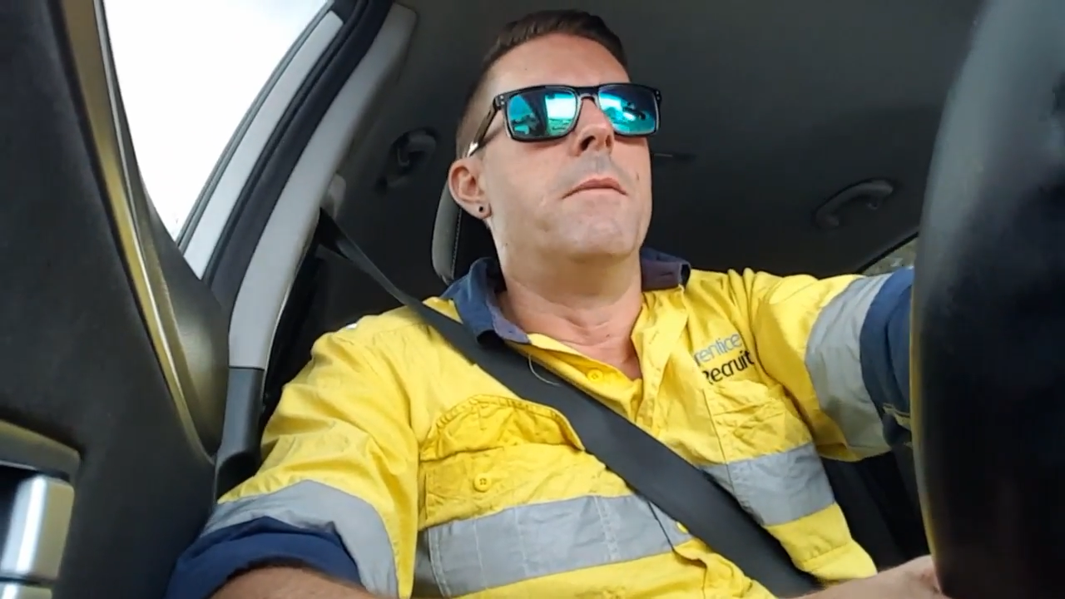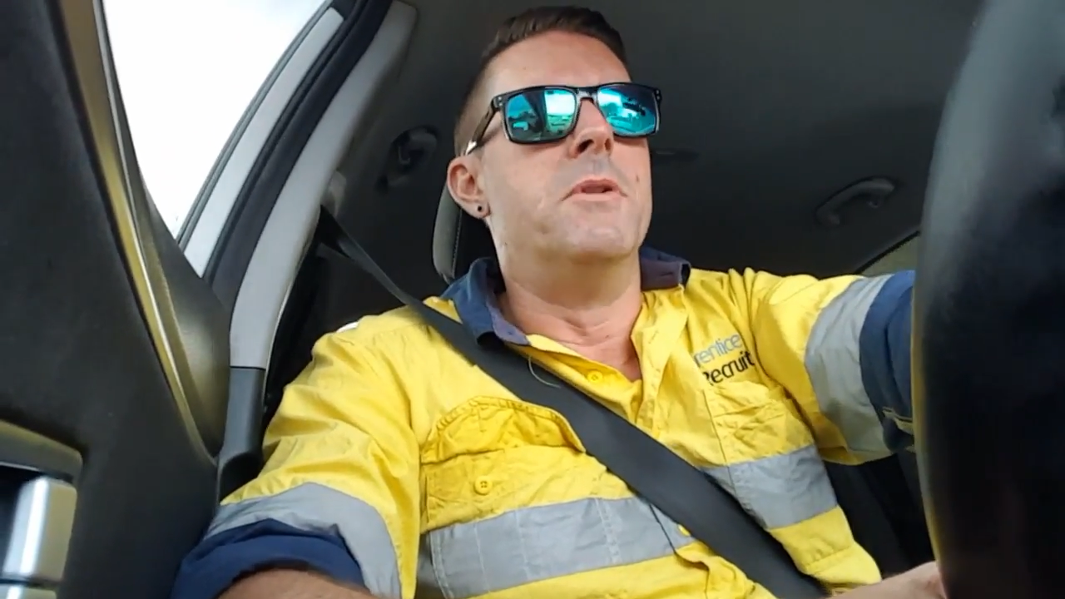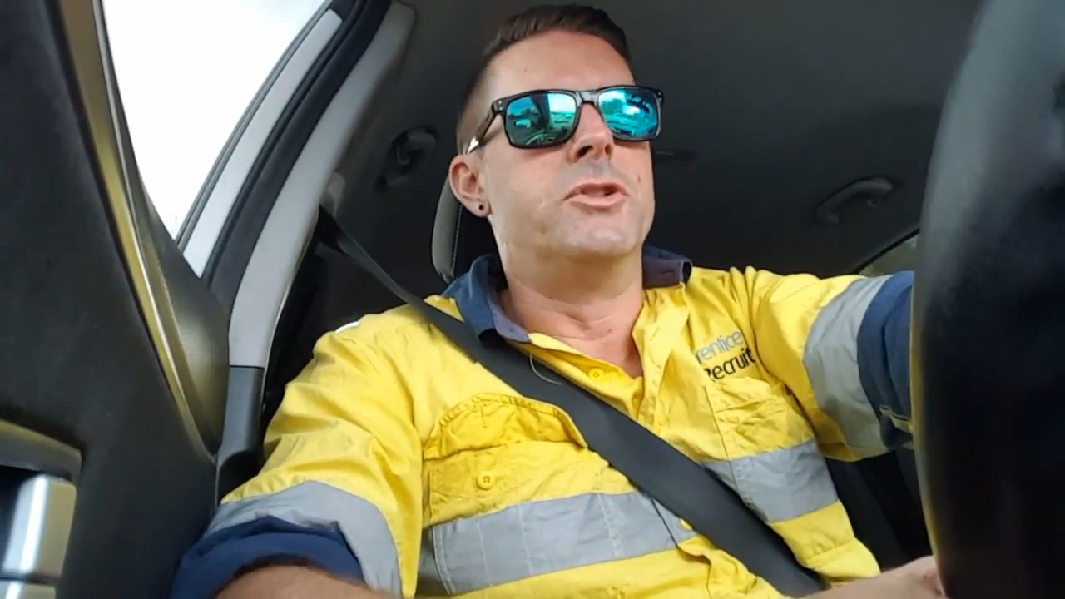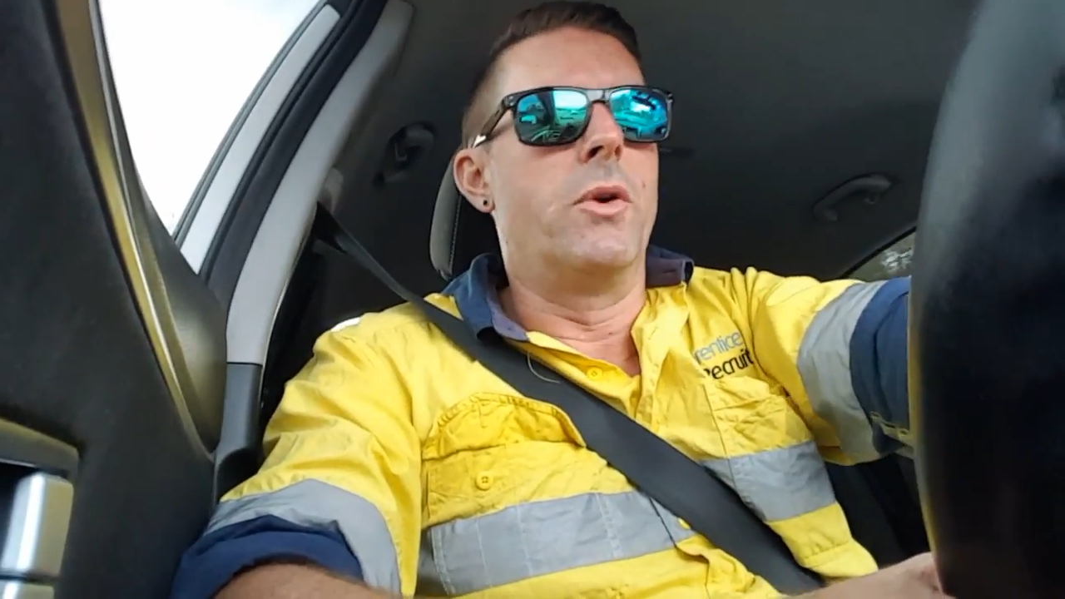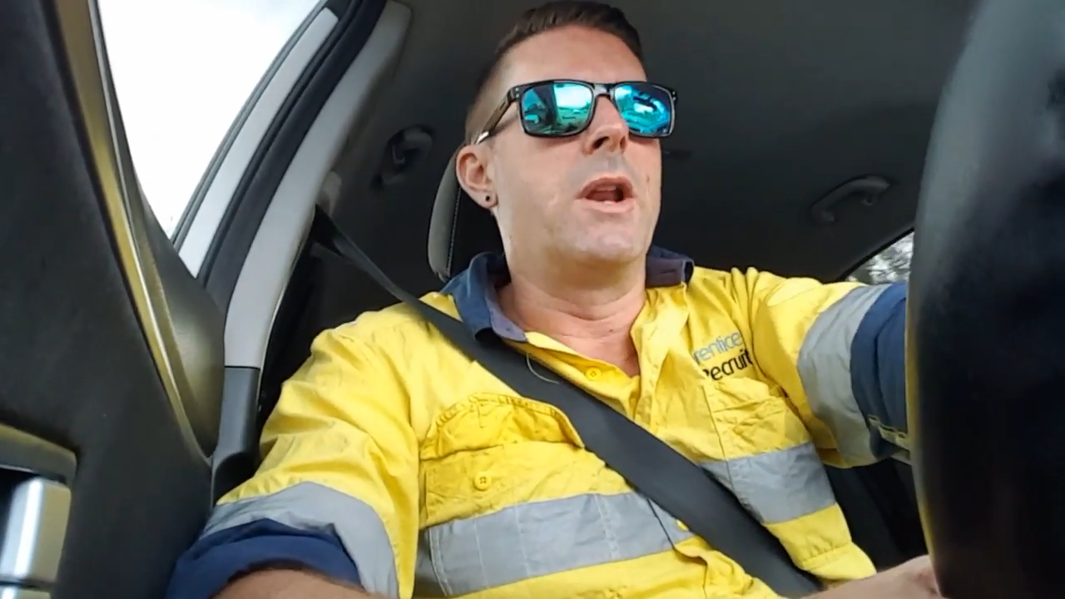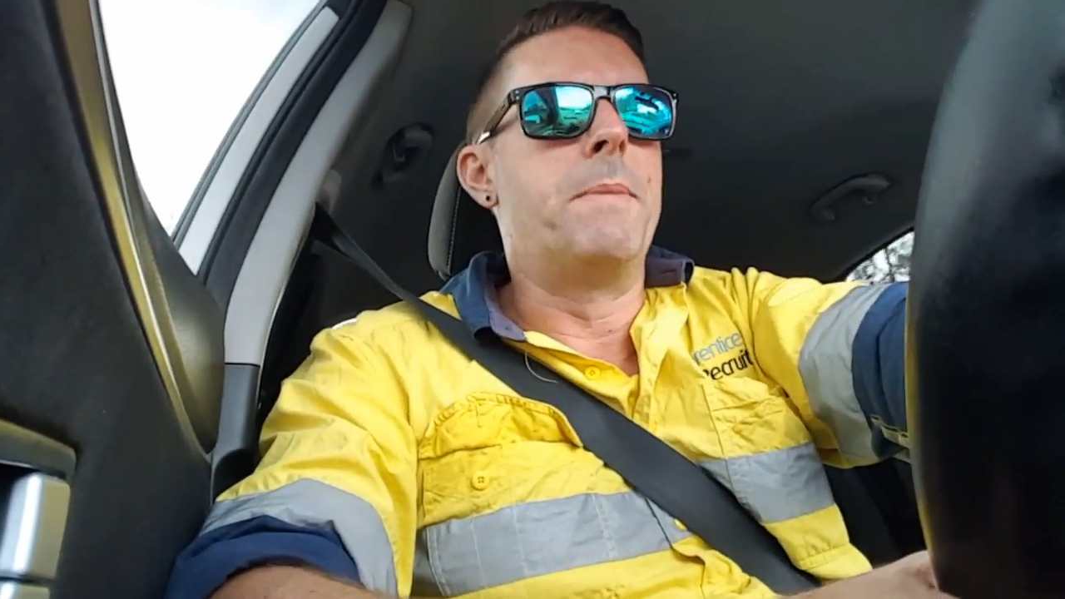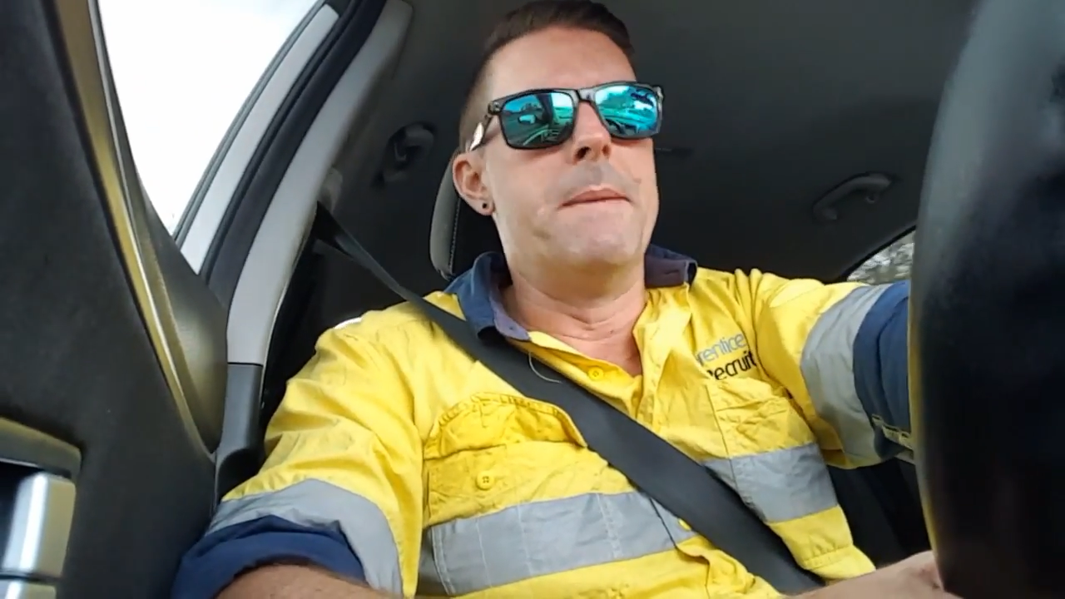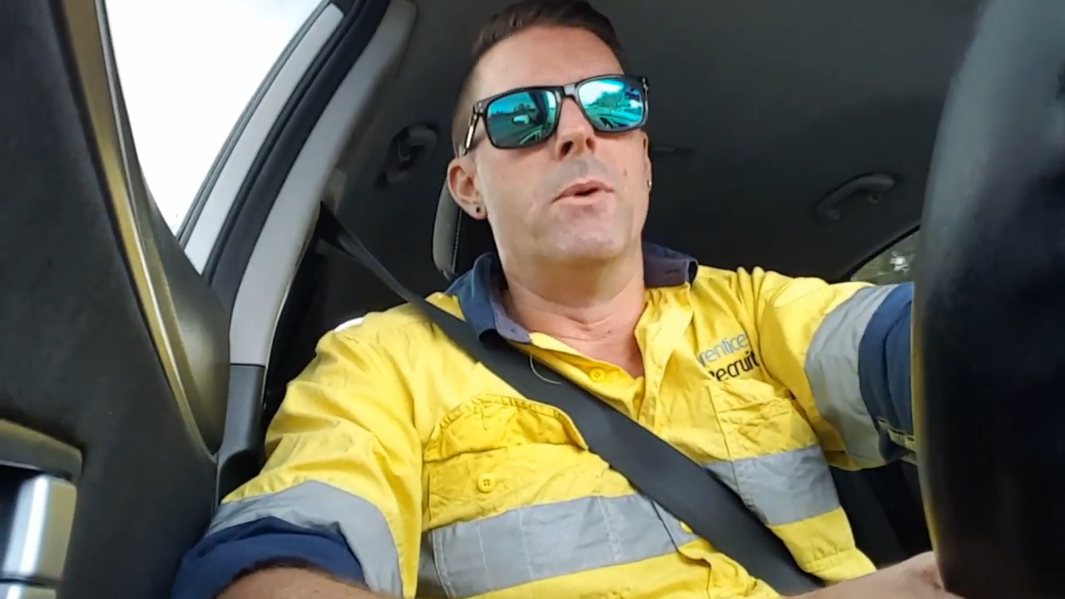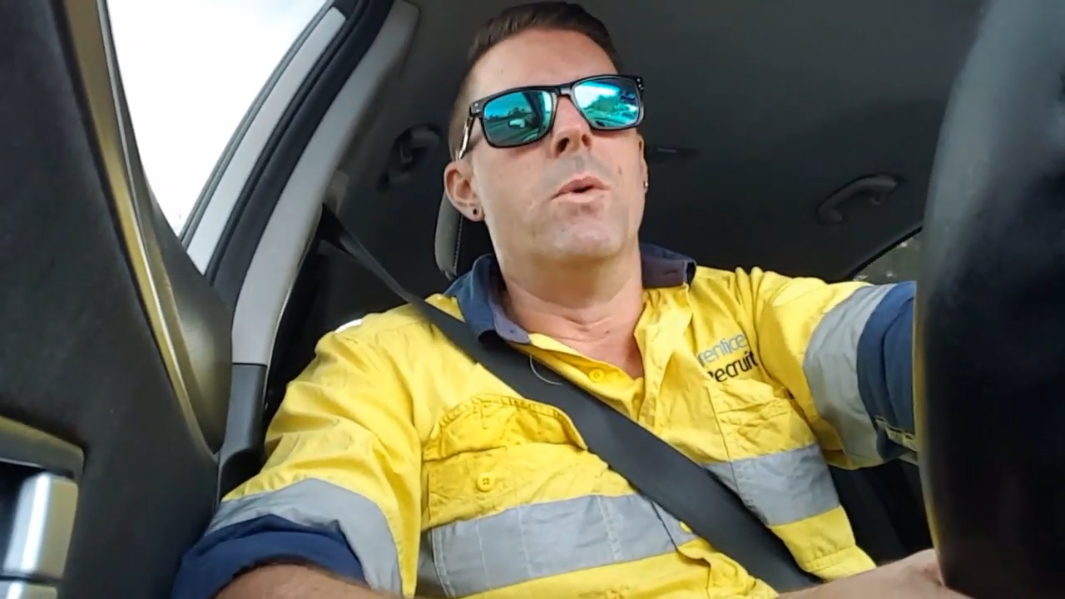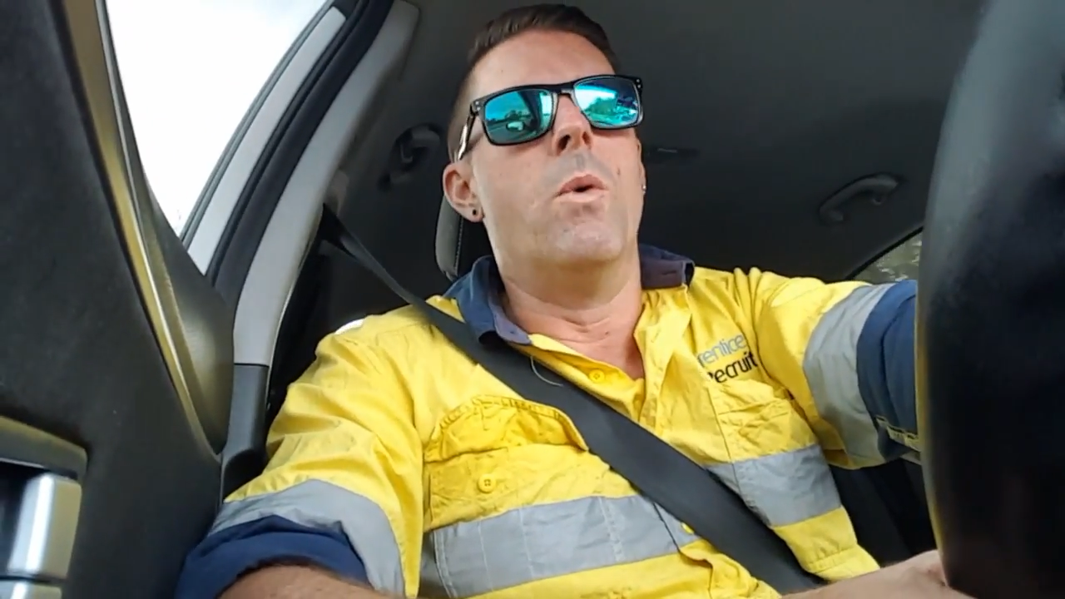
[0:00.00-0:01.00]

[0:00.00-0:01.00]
majority of people